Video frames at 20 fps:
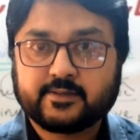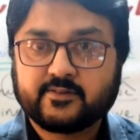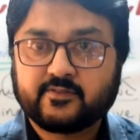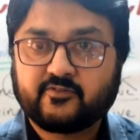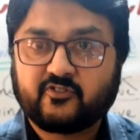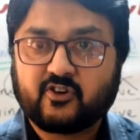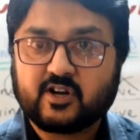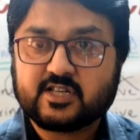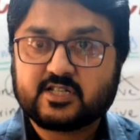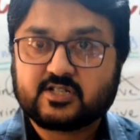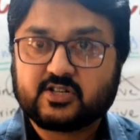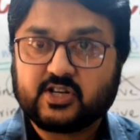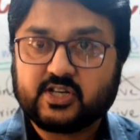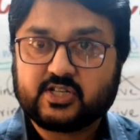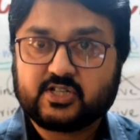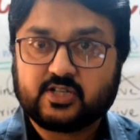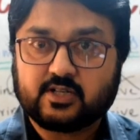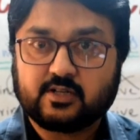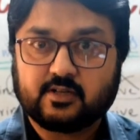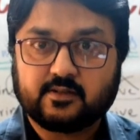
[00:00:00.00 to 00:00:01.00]

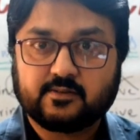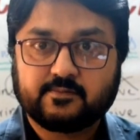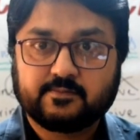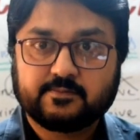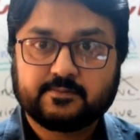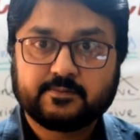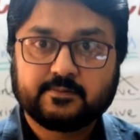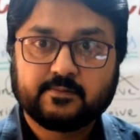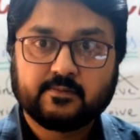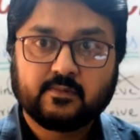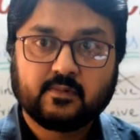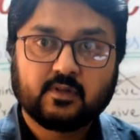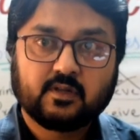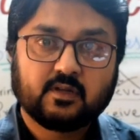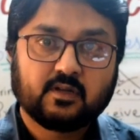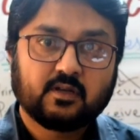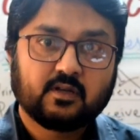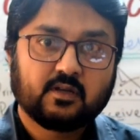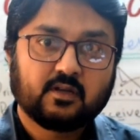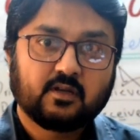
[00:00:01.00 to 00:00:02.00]
frustration,
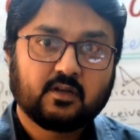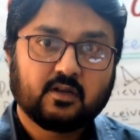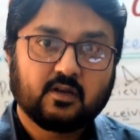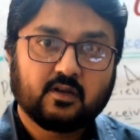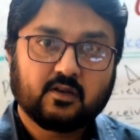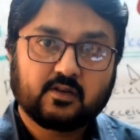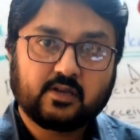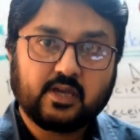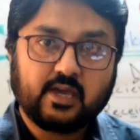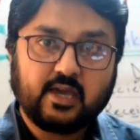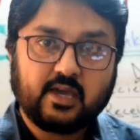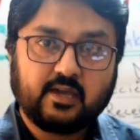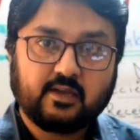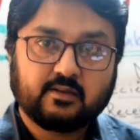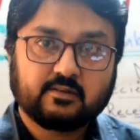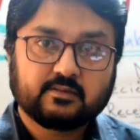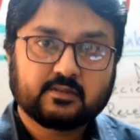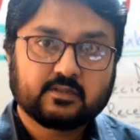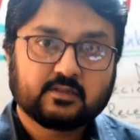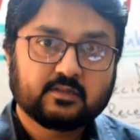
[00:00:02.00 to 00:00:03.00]
okay,
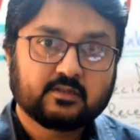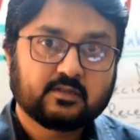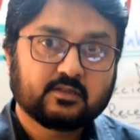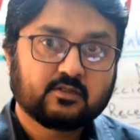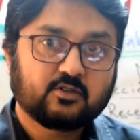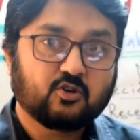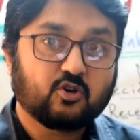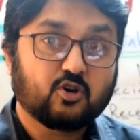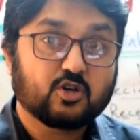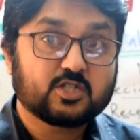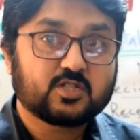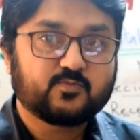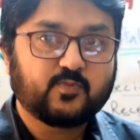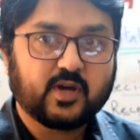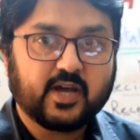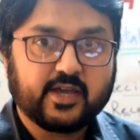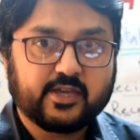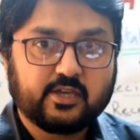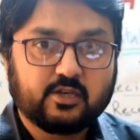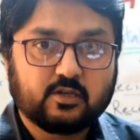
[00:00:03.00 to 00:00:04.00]
caused
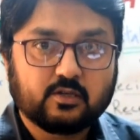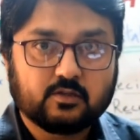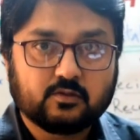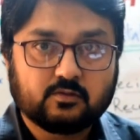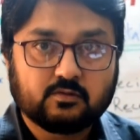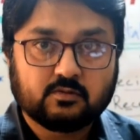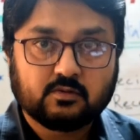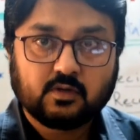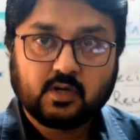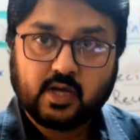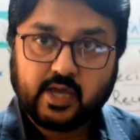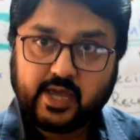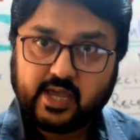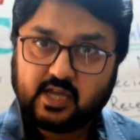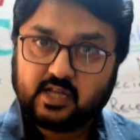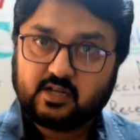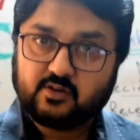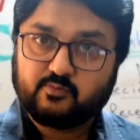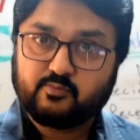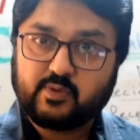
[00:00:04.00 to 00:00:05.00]
by you
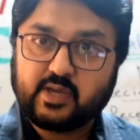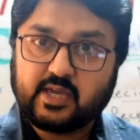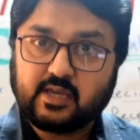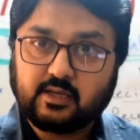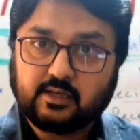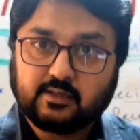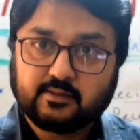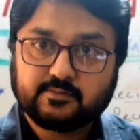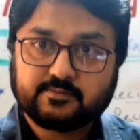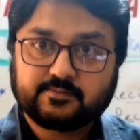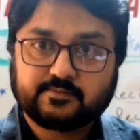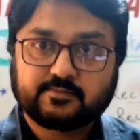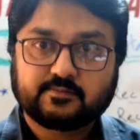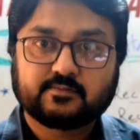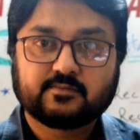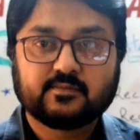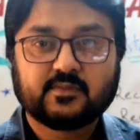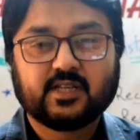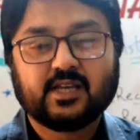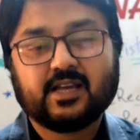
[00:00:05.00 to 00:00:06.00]
and me.
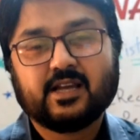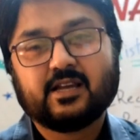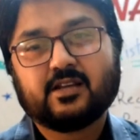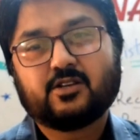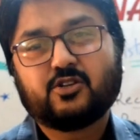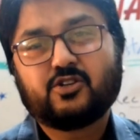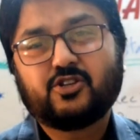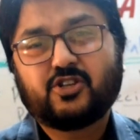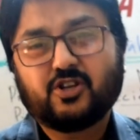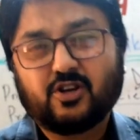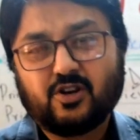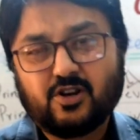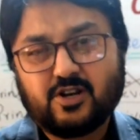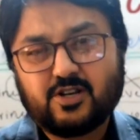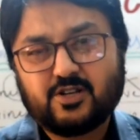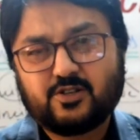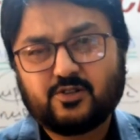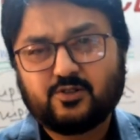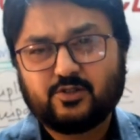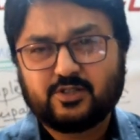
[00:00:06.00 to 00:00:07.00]

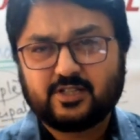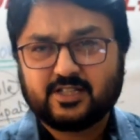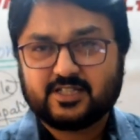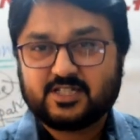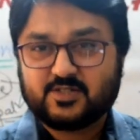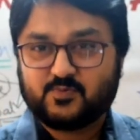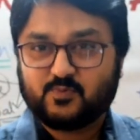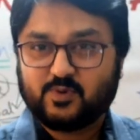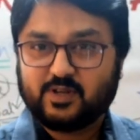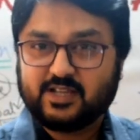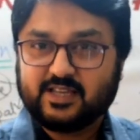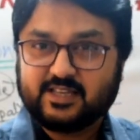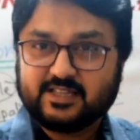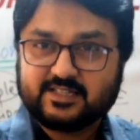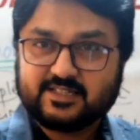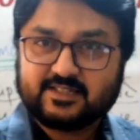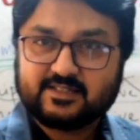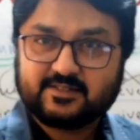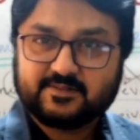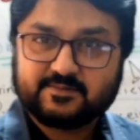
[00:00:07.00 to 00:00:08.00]
Don't do this,
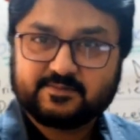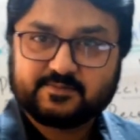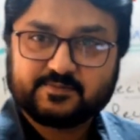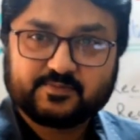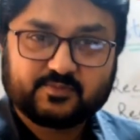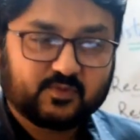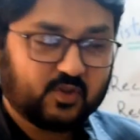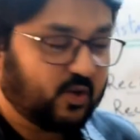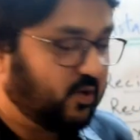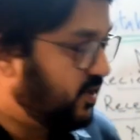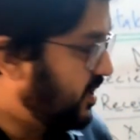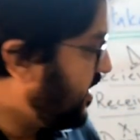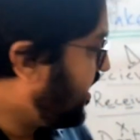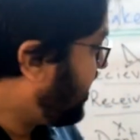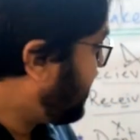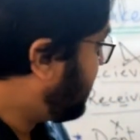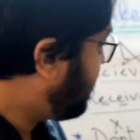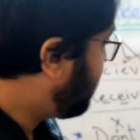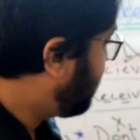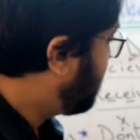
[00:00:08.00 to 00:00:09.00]
please.
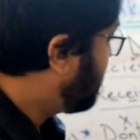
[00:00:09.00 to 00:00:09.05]
Okay,